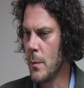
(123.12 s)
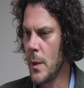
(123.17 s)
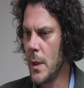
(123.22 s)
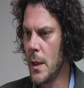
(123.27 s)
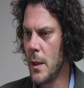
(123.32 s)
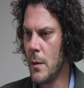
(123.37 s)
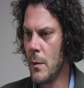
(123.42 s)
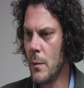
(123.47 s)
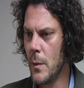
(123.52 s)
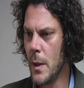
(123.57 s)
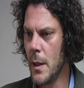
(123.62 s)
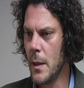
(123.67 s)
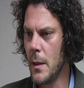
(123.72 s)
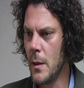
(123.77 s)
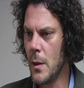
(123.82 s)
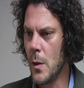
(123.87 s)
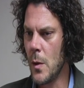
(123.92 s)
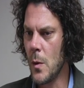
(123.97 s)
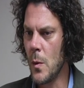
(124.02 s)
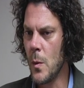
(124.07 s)
We didn't really
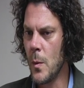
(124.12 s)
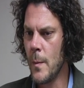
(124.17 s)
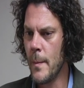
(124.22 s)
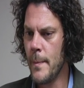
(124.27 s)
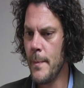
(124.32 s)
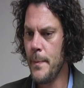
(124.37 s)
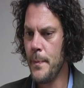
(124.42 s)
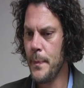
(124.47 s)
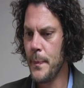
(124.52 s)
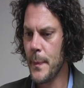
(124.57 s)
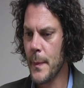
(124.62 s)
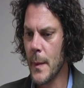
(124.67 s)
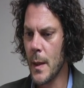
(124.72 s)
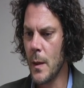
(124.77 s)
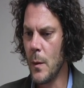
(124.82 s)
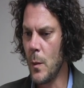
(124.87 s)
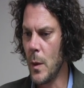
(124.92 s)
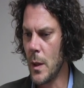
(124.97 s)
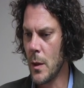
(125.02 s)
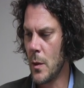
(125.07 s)
know
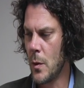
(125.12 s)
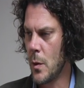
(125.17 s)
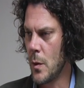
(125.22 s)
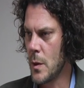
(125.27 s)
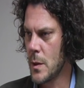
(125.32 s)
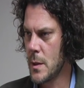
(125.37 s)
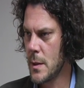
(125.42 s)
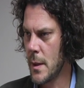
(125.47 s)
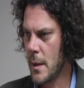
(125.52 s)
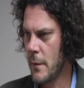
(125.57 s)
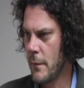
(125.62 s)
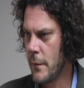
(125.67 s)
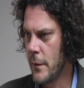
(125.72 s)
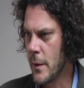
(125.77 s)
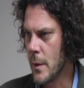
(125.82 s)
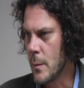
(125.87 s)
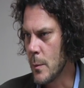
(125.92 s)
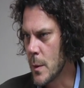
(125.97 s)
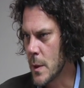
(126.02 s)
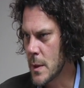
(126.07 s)
what course that
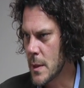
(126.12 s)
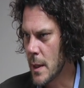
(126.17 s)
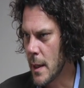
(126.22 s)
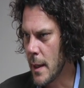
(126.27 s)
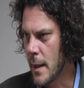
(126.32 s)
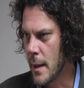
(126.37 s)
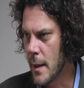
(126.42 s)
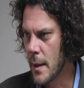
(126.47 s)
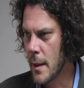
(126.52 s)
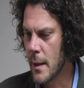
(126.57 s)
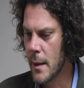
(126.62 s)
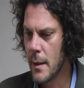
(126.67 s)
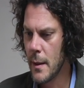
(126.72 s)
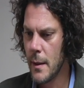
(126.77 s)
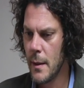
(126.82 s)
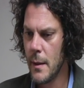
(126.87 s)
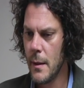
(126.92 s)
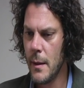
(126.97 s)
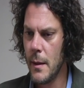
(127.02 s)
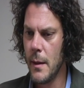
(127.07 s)
film would take.
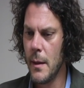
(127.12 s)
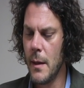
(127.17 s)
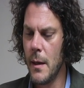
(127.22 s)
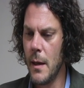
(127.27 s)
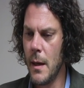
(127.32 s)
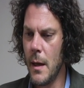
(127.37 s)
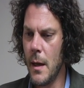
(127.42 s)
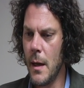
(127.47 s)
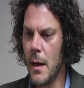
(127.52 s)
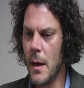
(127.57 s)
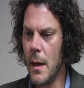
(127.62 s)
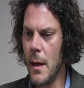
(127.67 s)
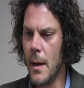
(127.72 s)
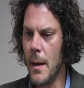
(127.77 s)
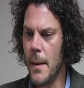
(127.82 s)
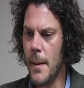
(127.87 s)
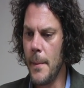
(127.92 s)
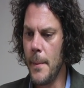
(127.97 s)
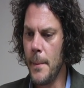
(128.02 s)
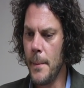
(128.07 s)

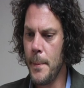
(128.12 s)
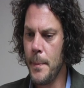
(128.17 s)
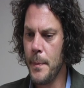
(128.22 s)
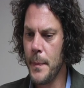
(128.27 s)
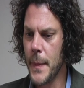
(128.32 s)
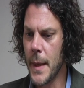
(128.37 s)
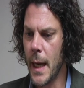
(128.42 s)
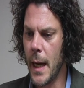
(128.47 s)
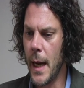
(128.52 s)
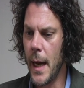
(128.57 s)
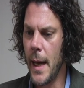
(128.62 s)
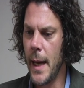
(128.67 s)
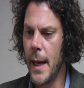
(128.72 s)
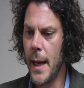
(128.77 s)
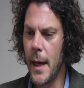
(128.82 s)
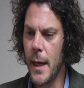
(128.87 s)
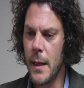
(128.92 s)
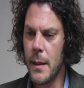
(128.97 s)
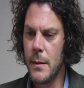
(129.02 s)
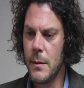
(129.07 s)
I
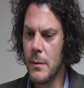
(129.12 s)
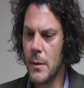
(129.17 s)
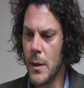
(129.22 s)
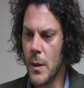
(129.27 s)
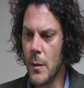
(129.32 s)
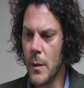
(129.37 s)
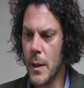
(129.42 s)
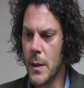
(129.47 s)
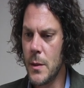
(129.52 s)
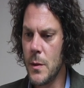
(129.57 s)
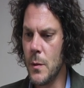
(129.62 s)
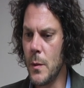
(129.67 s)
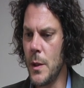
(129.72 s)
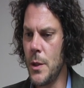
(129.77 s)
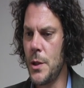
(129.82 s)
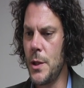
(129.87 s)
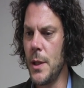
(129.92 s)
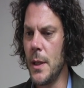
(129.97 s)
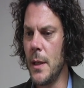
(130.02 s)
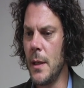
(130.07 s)
had,
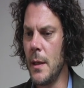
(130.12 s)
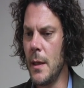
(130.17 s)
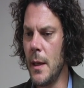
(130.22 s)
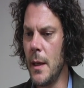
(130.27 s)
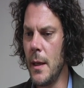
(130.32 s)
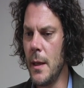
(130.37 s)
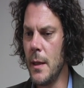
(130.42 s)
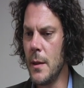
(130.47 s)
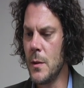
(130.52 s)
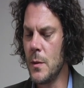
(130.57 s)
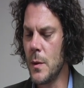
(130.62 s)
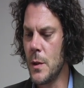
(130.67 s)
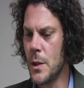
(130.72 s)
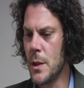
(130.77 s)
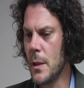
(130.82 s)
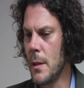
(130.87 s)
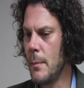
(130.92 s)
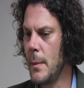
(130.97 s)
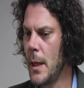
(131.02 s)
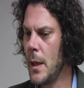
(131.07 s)
intuition. I had
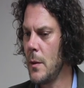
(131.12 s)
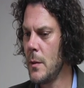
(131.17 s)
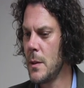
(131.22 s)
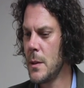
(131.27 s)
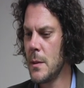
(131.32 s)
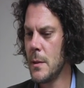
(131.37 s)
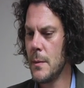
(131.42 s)
intuition about